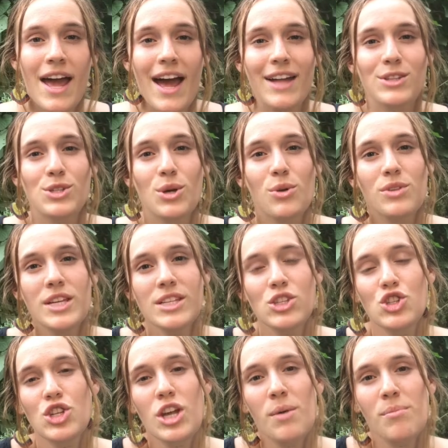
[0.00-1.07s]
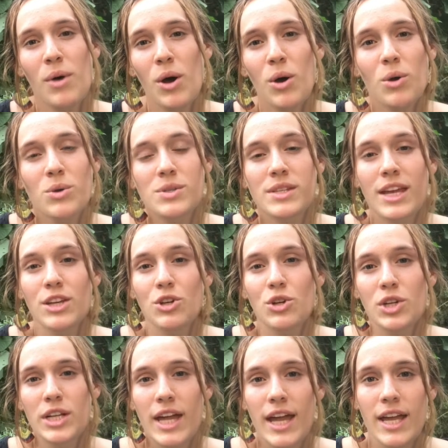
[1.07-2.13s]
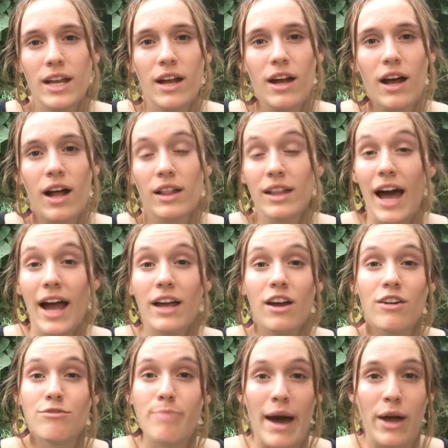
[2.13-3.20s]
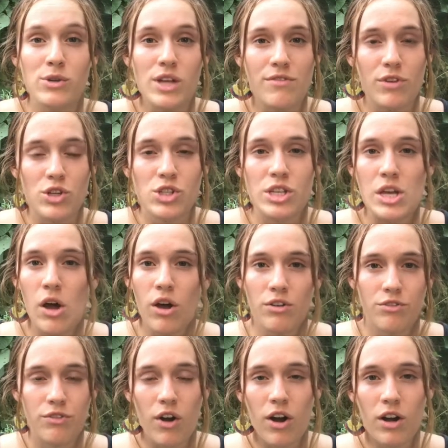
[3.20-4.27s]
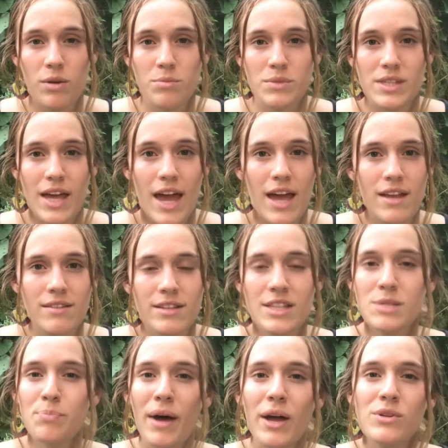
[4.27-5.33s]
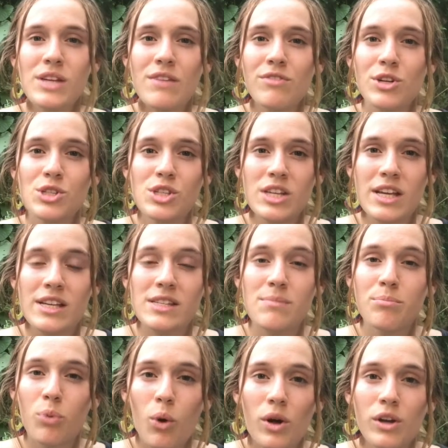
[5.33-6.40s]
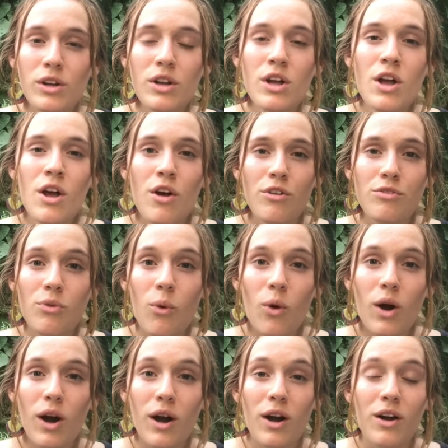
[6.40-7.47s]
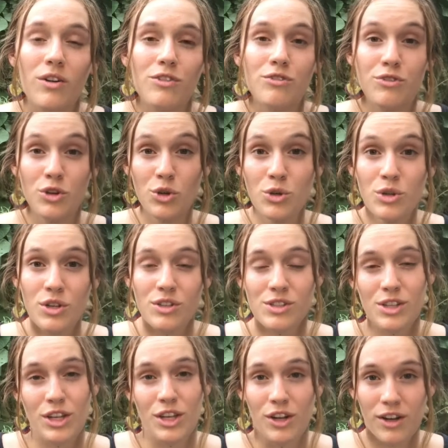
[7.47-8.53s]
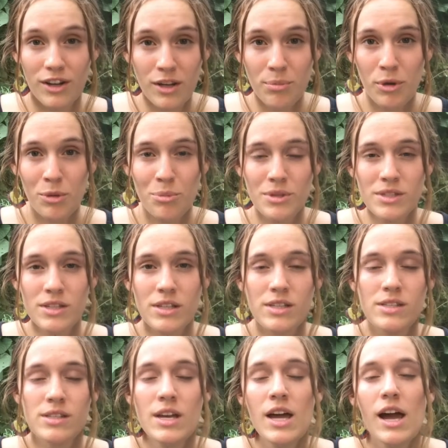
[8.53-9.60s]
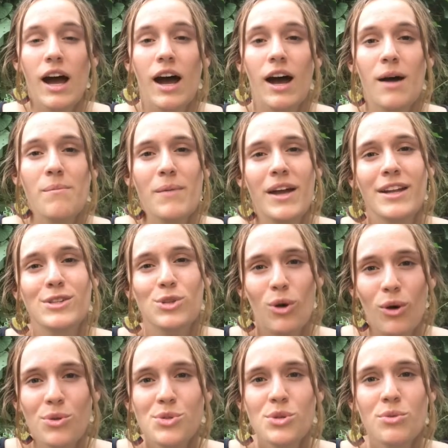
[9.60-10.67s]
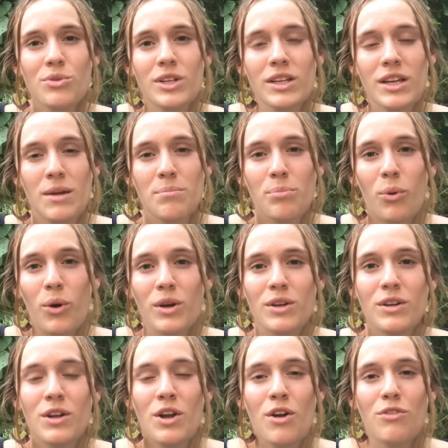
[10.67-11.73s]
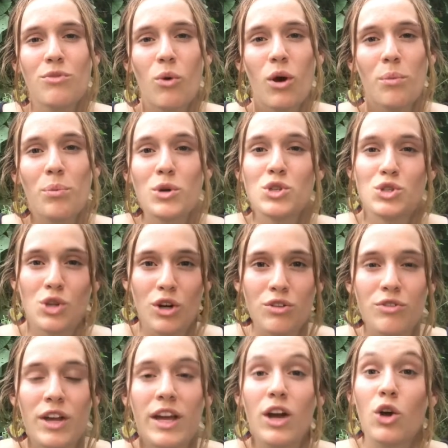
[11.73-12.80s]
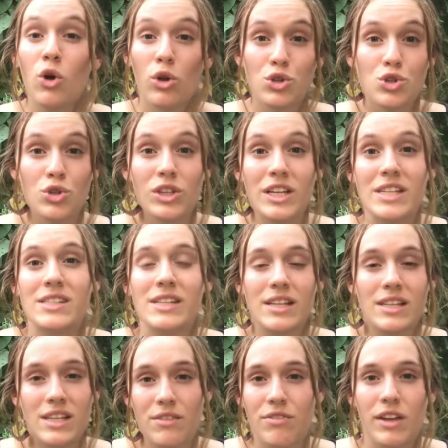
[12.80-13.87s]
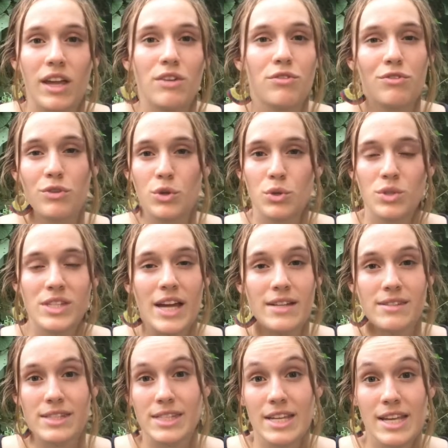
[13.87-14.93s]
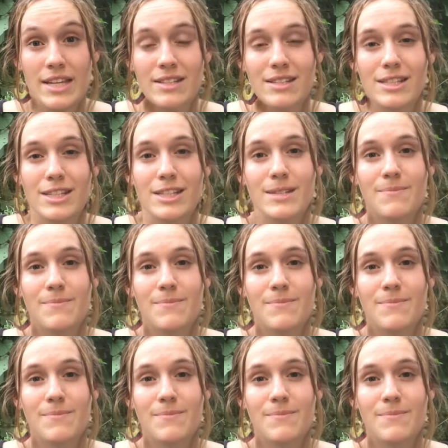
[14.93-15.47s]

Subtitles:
And so these GMOs can create a lack of biodiversity on farms. And this biodiversity is important for food security purposes, and it's also really important for preserving culturally significant foods and seeds.